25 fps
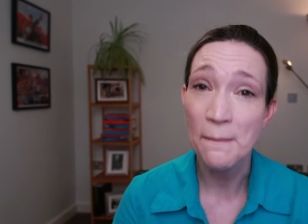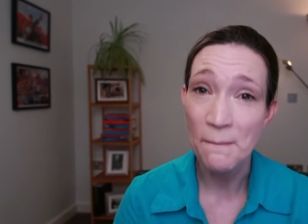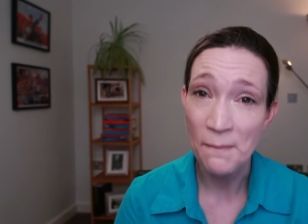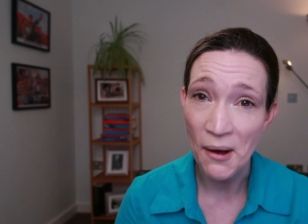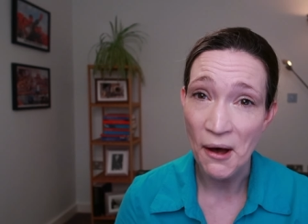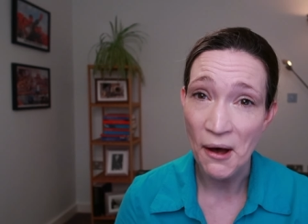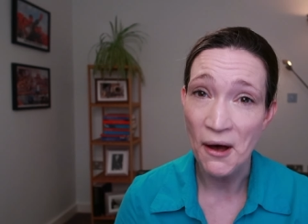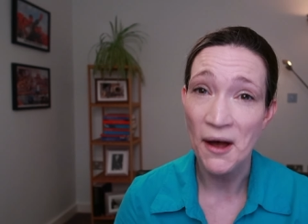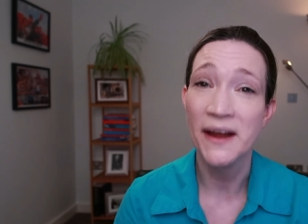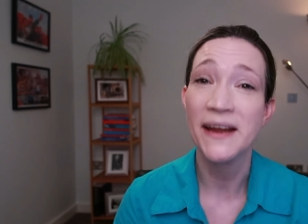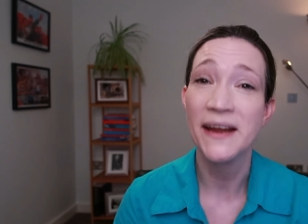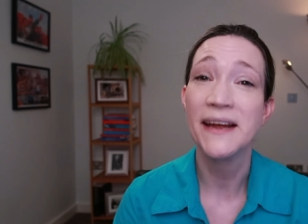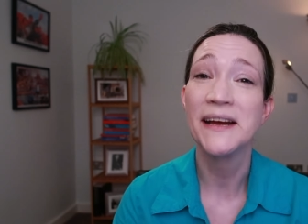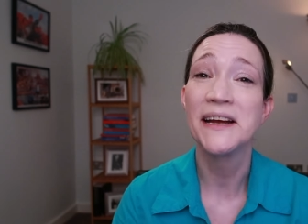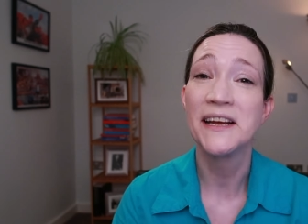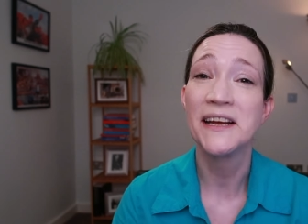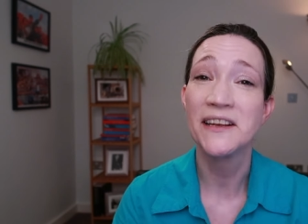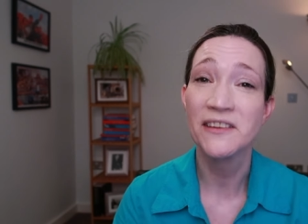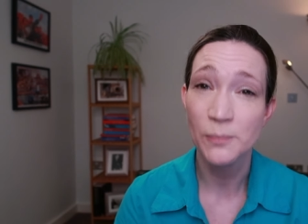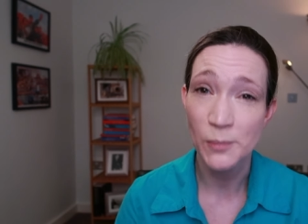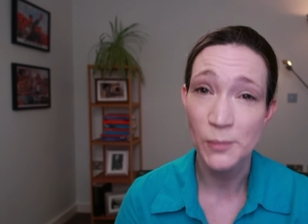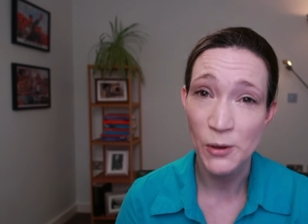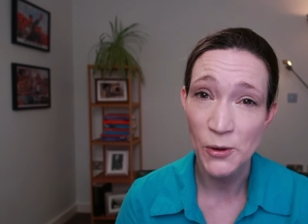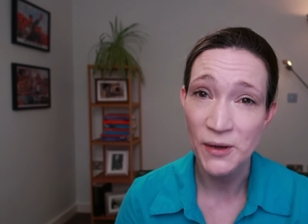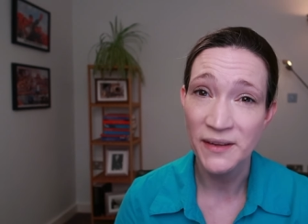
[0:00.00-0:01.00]
by
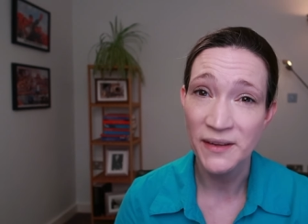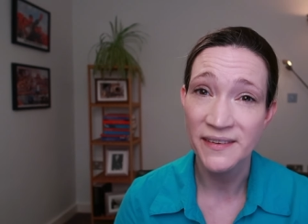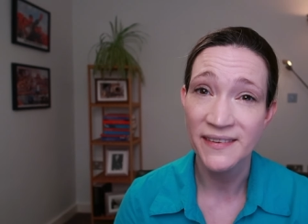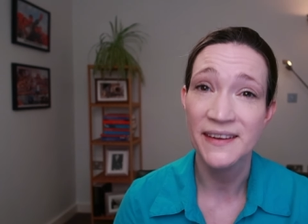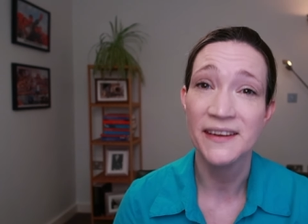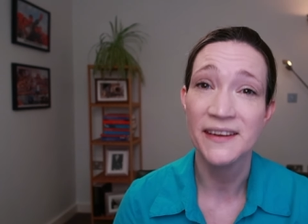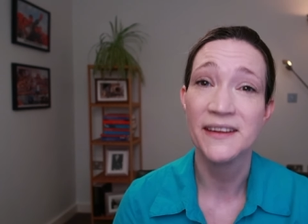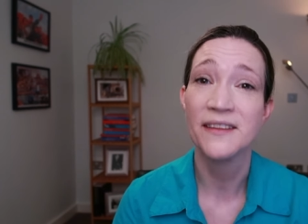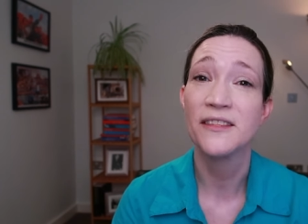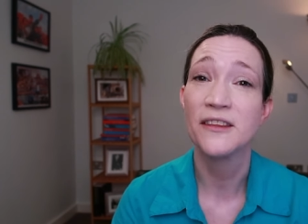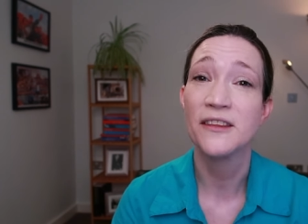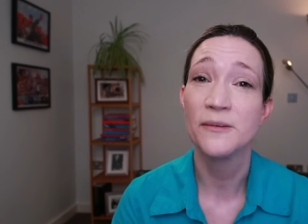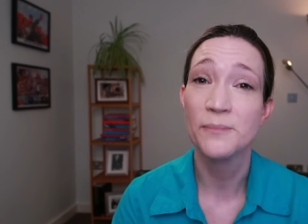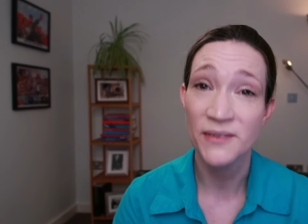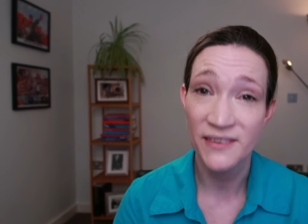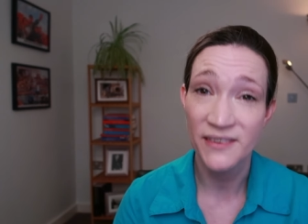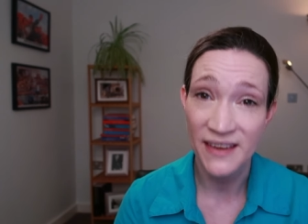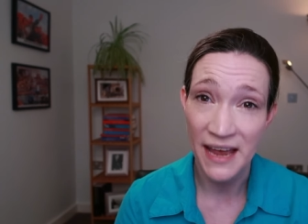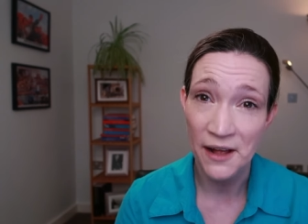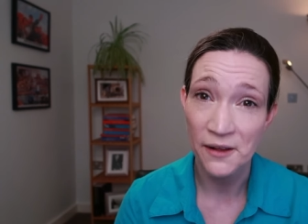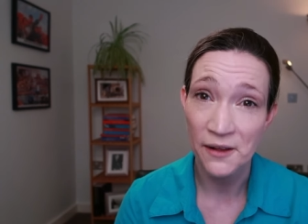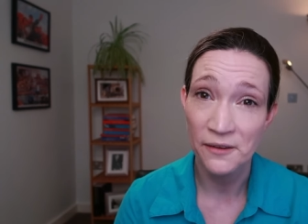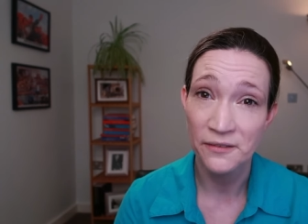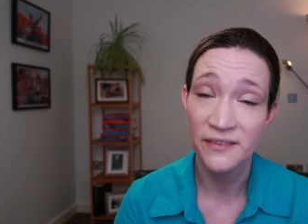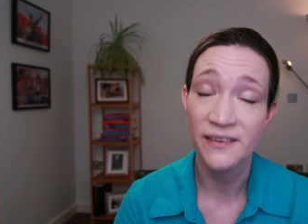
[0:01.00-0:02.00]
exploiting
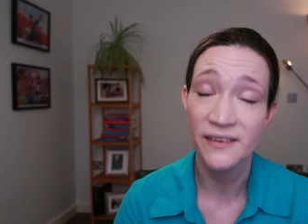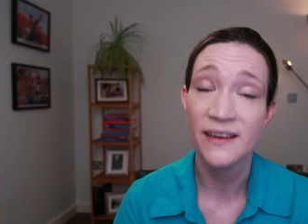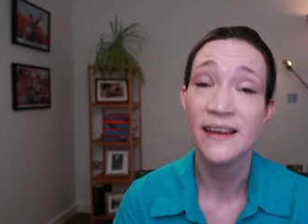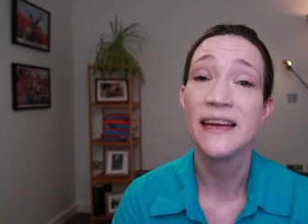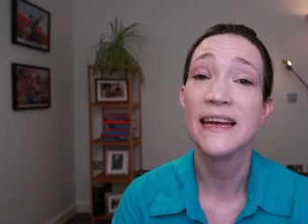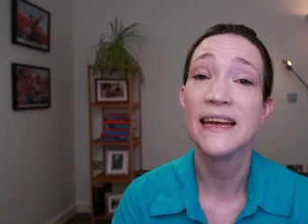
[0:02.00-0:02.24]
themselves